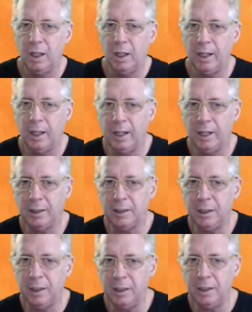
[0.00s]
and
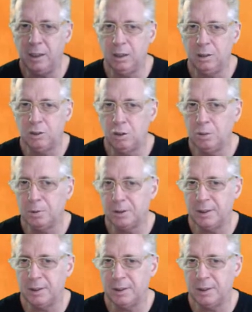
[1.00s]
little troops